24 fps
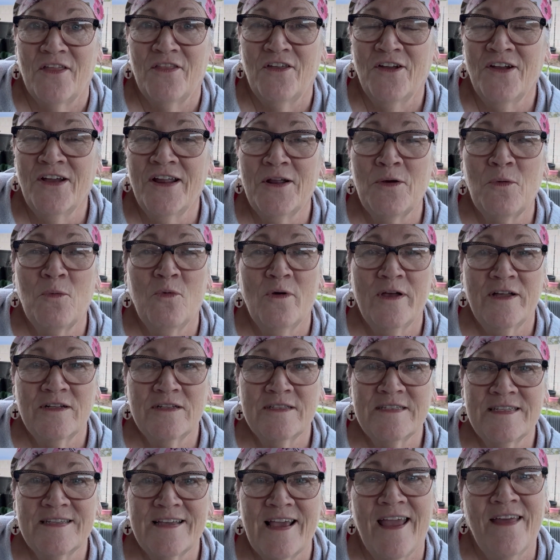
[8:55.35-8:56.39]
They're going to
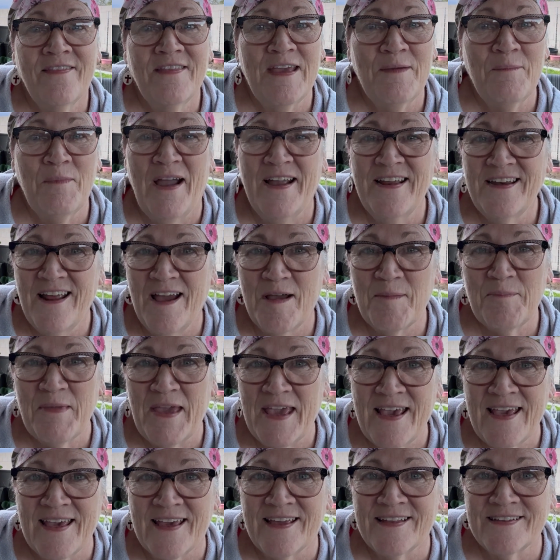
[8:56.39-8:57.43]
wilt and they might not
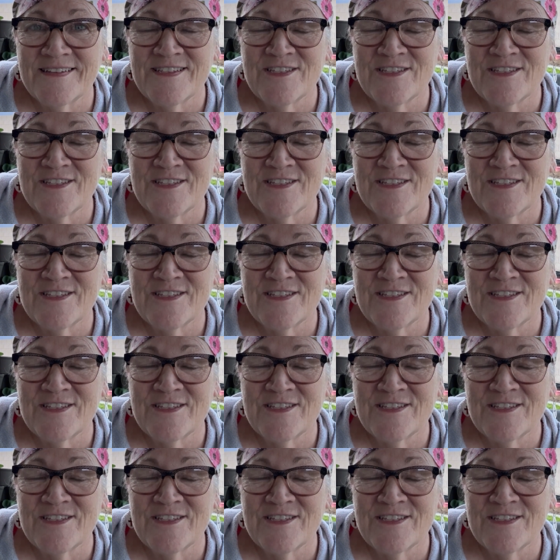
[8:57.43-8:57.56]
make it.